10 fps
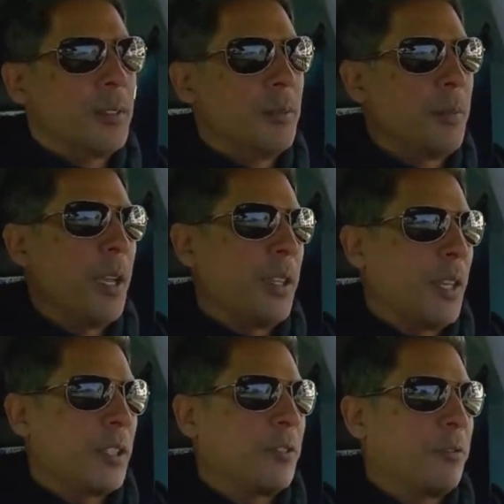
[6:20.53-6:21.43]
man,
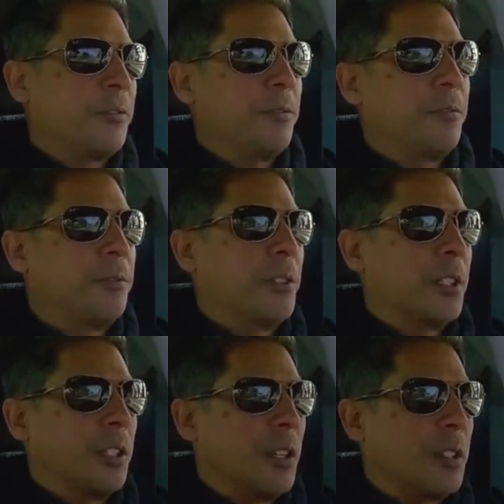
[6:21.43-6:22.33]
that's
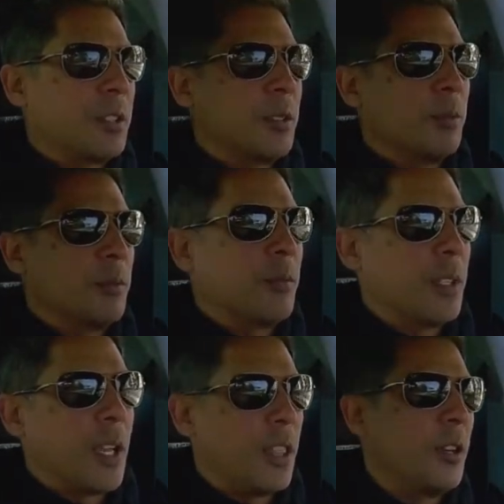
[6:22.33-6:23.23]
freaking awesome.
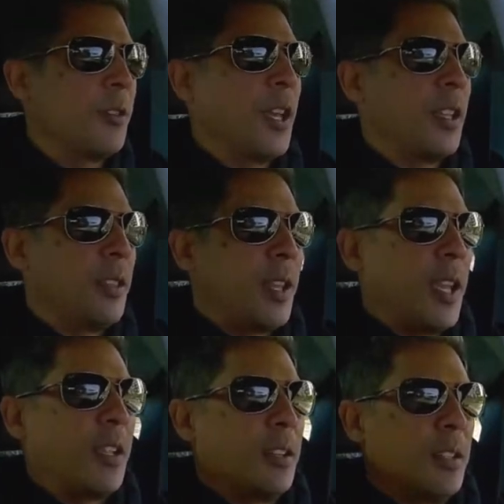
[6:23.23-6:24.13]
I love the
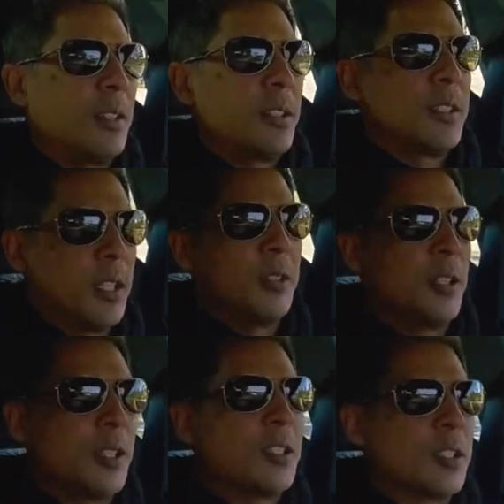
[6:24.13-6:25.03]
handling, the
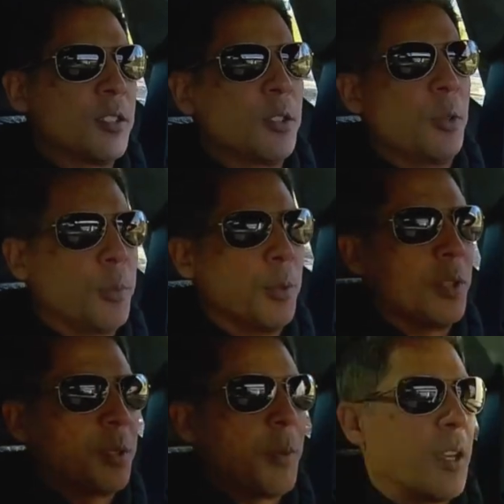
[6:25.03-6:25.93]
steering. It's super
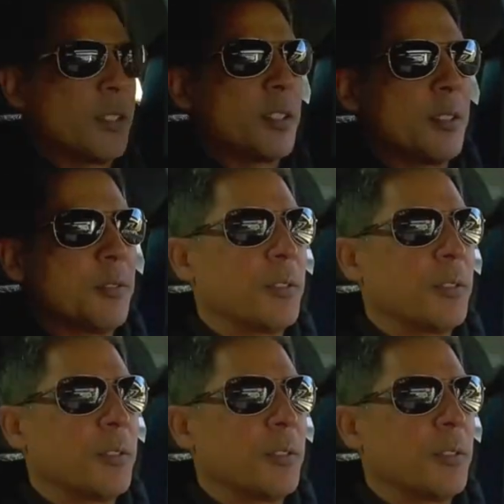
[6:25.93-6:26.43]
responsive.